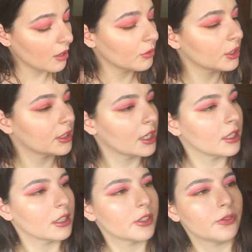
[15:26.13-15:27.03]
I would
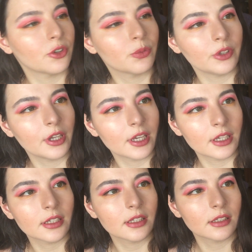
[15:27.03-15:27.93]
say this formula
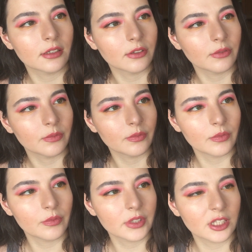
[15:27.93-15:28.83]
is
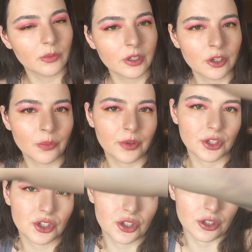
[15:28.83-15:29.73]
similar
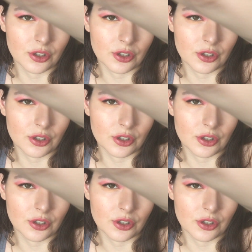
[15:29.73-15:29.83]
but